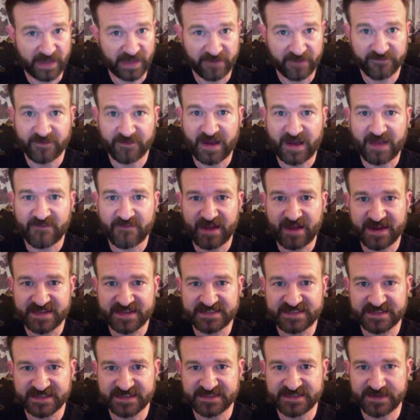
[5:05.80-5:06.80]
5 out of
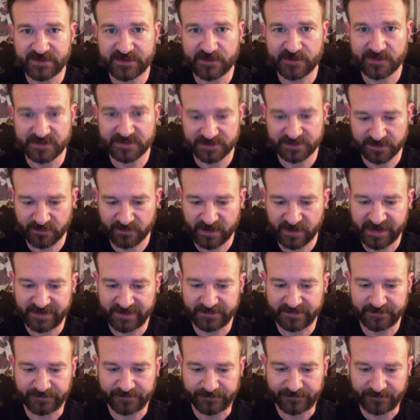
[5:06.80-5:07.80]
6 heroes.
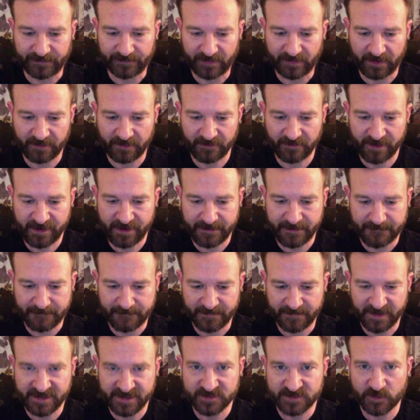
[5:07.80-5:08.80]
Great. All right,
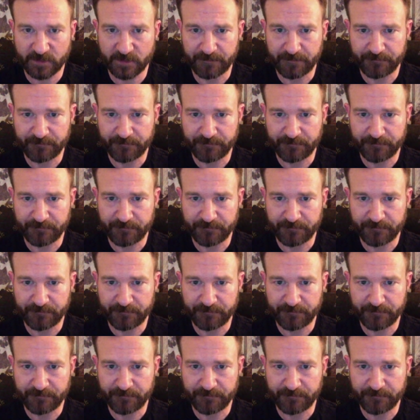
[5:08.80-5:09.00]
nice one.